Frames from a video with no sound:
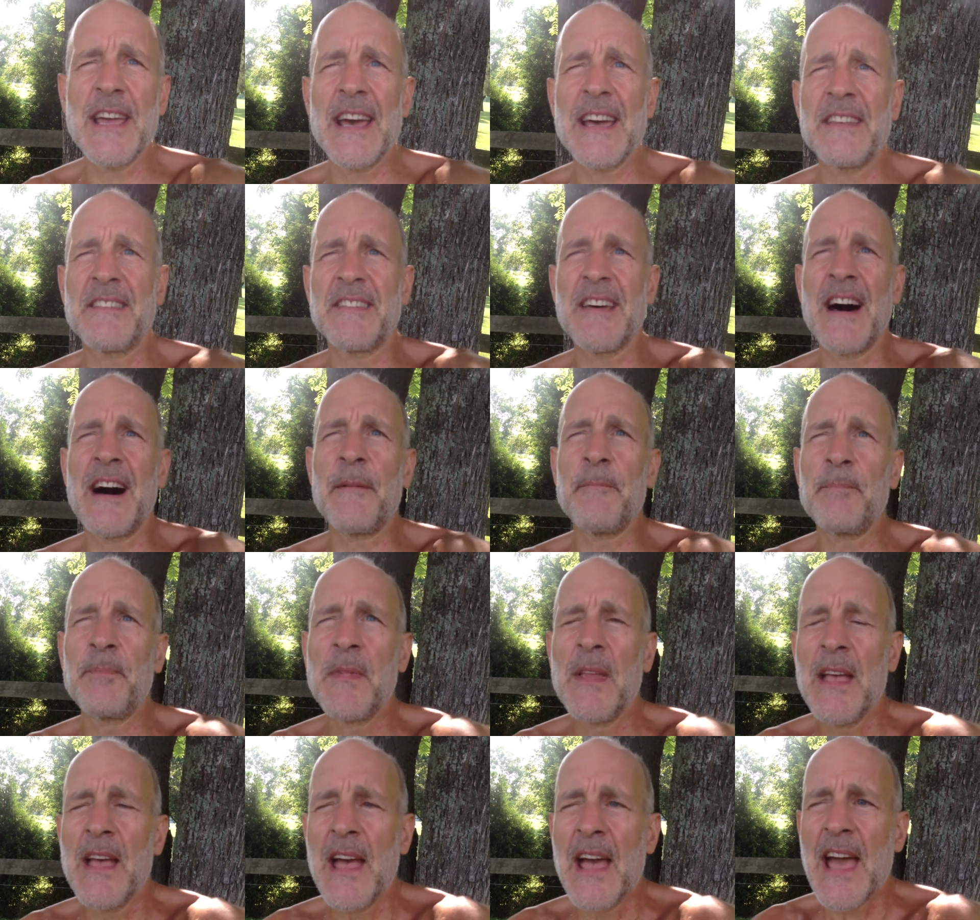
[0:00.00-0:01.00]
It
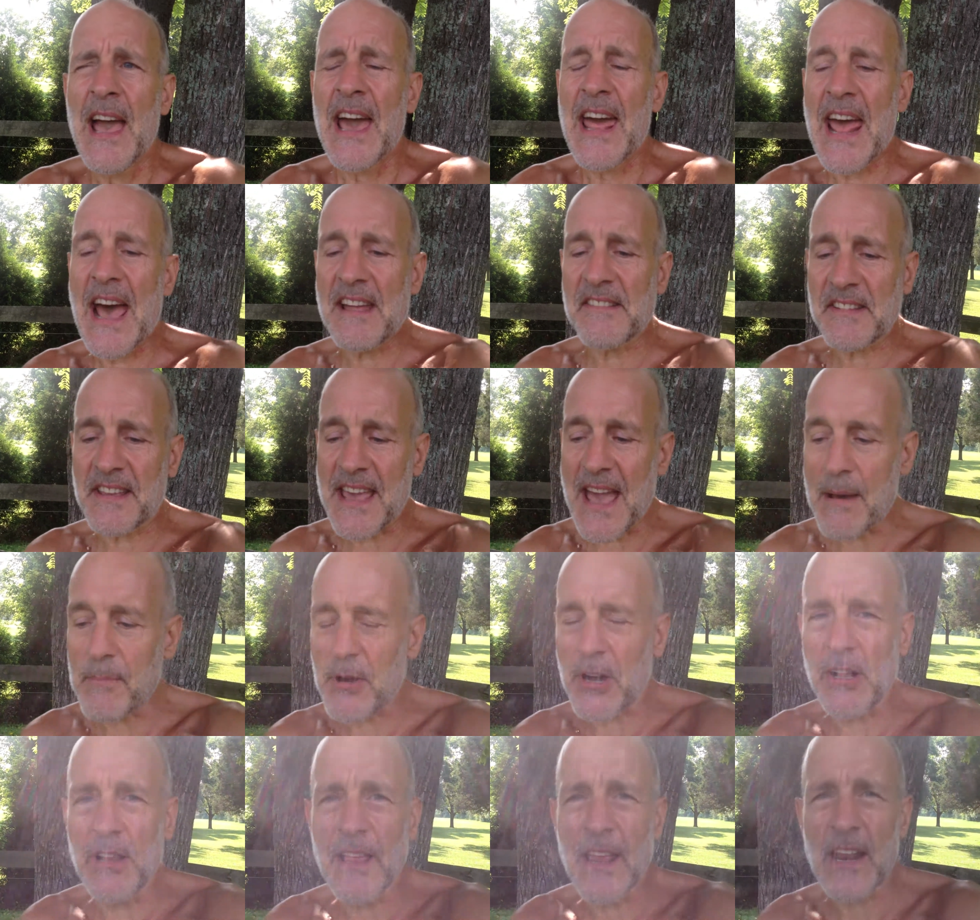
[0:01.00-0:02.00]
has a
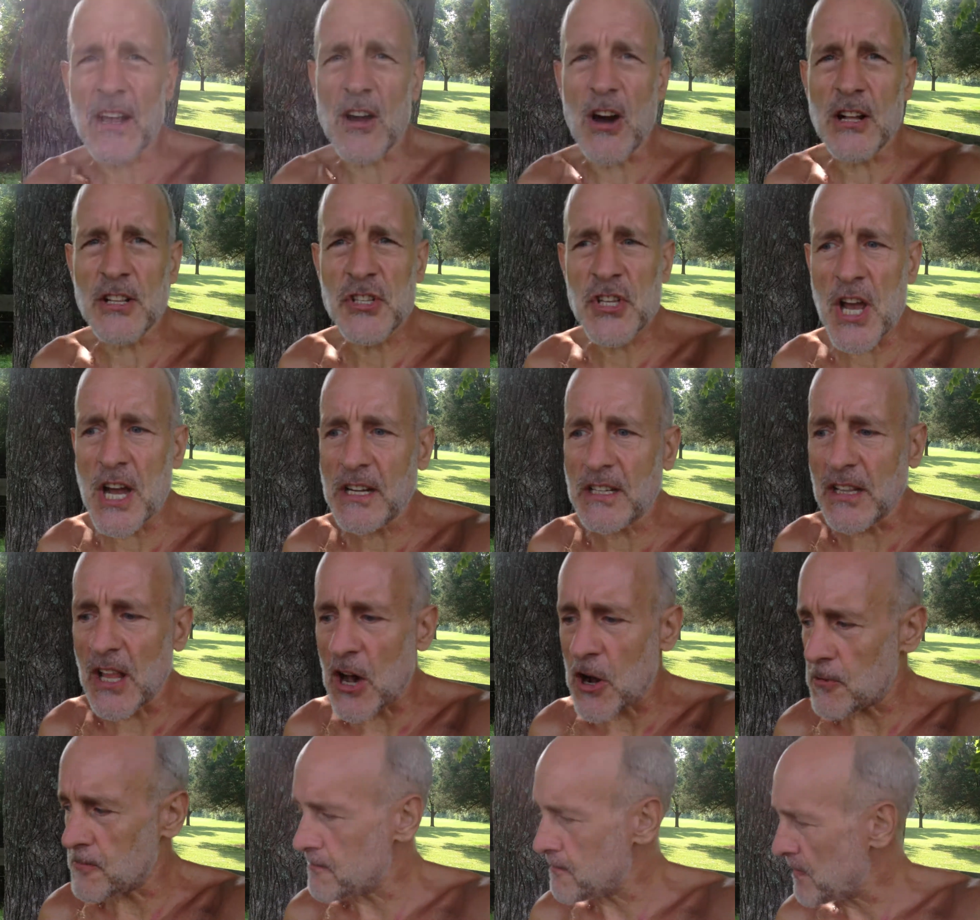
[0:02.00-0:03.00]
chemical in it called
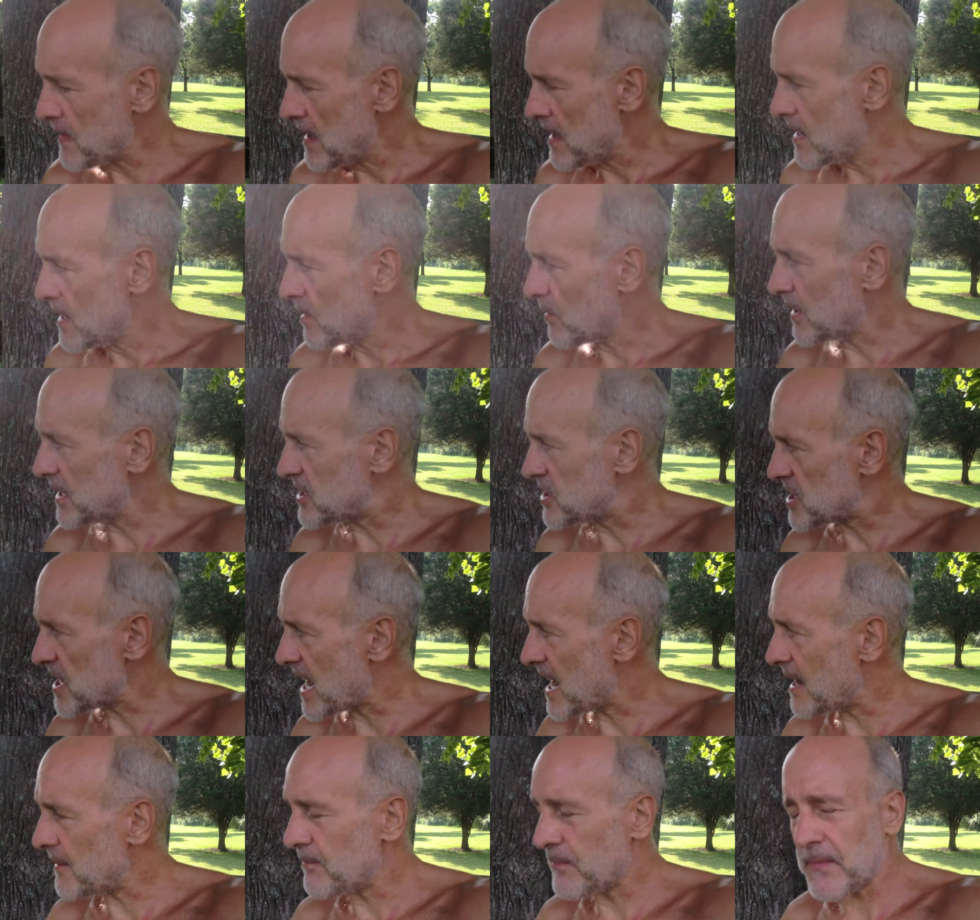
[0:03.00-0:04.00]
juglone, which
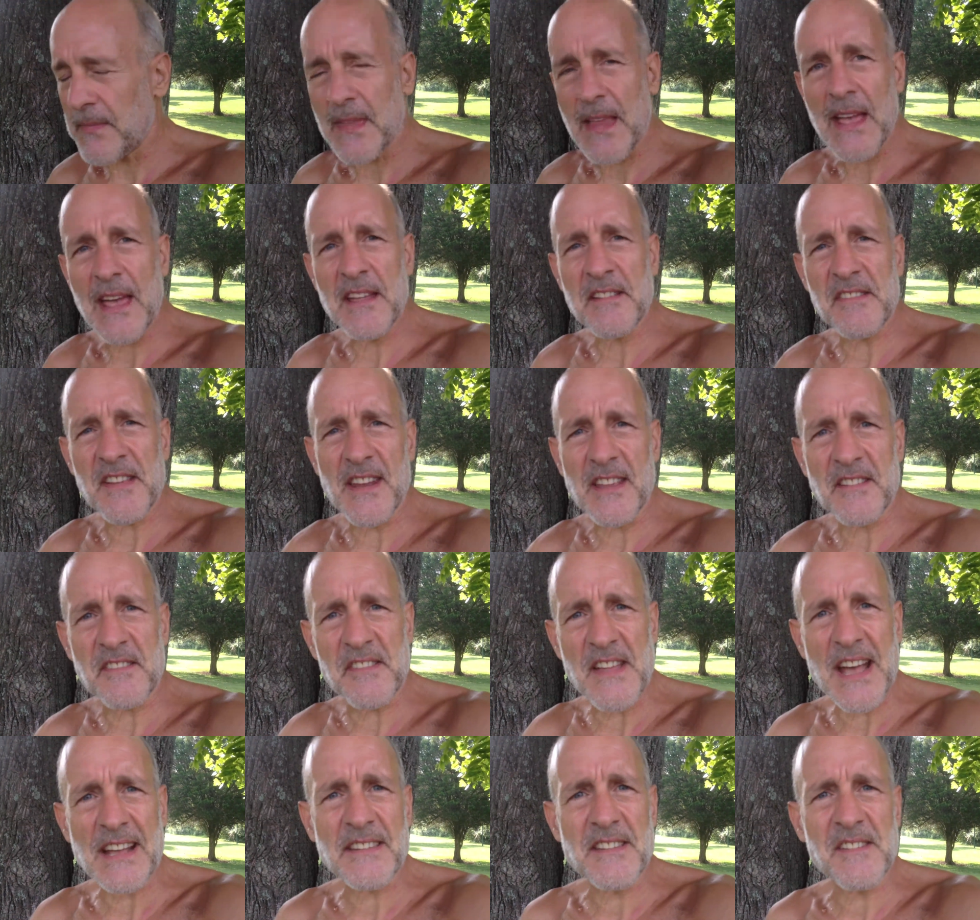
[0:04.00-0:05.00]
is an
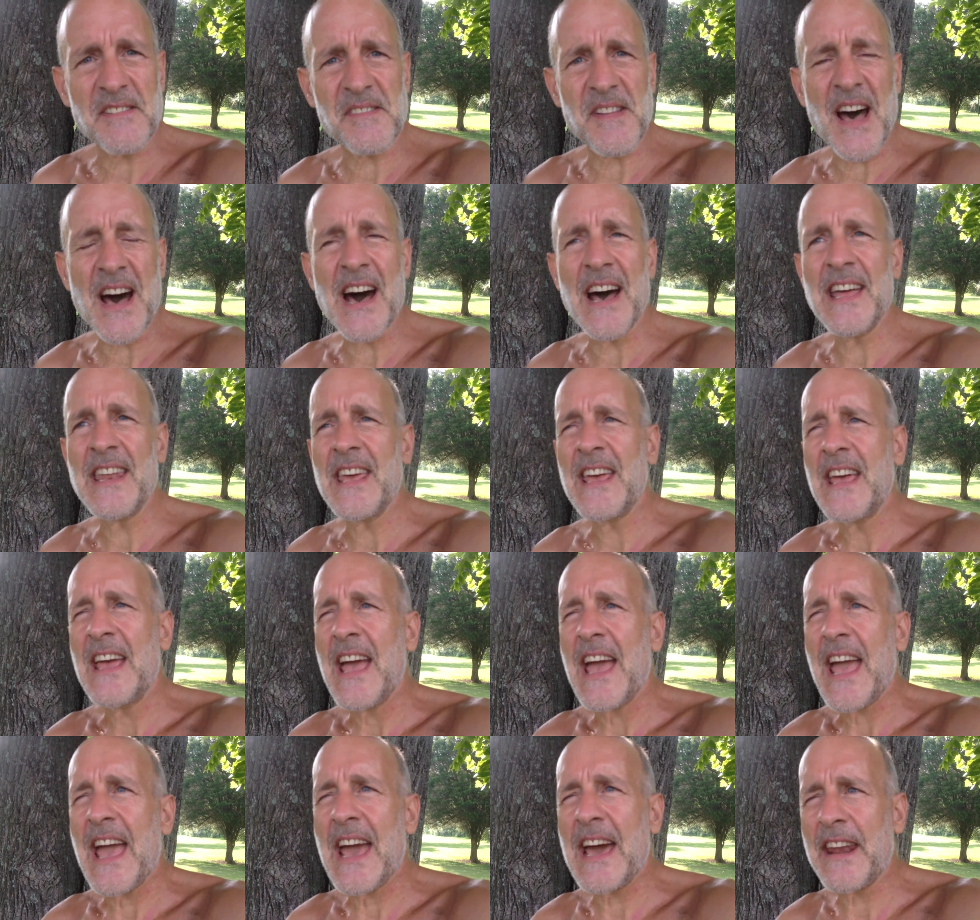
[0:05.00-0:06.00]
insecticide
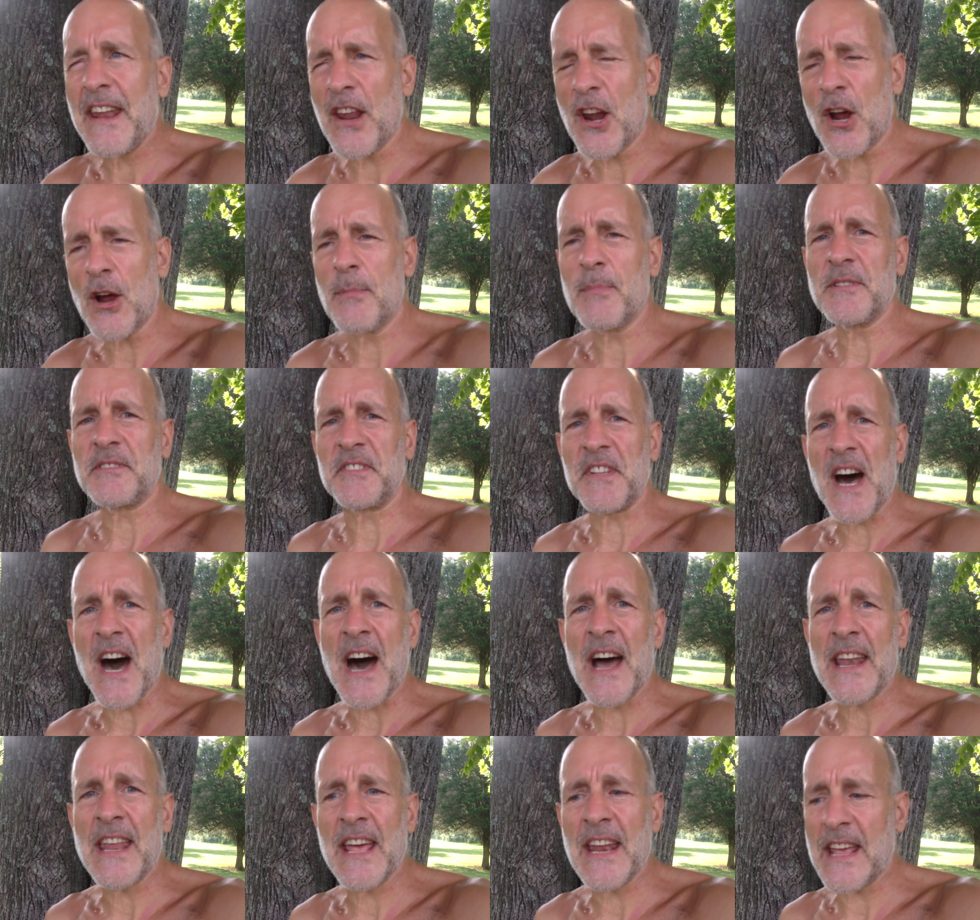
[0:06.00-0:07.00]
and an
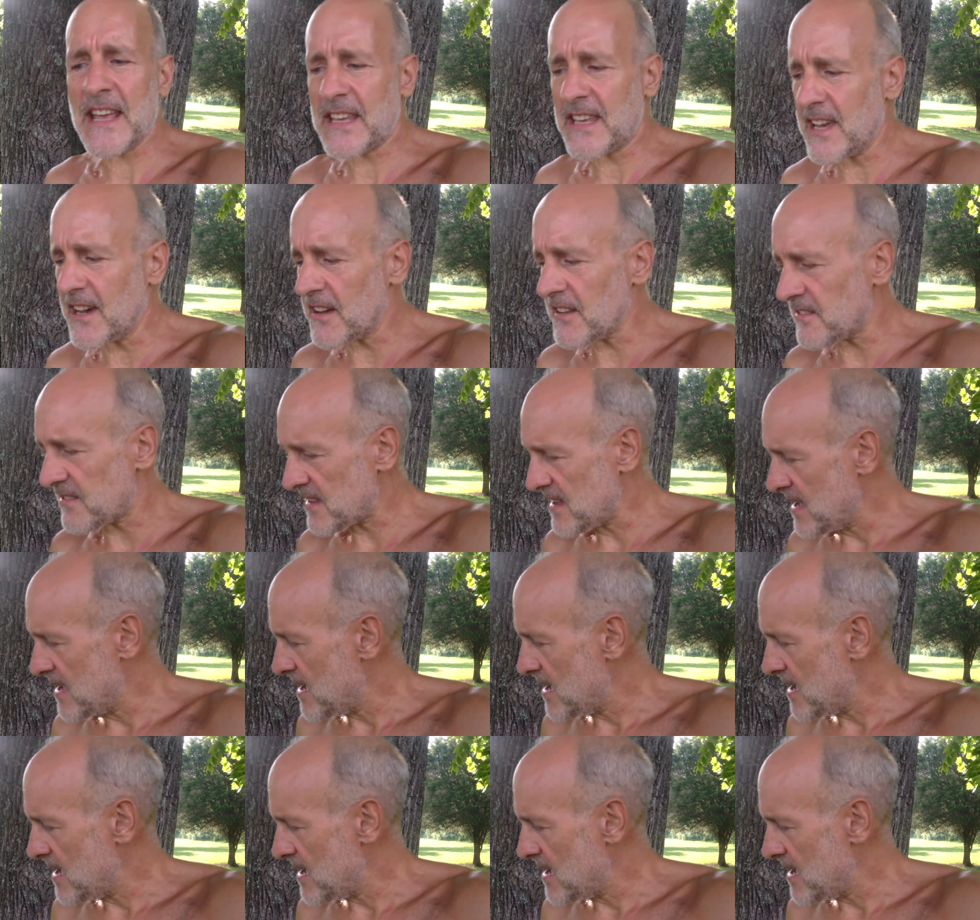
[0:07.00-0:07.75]
herbicide, and it kills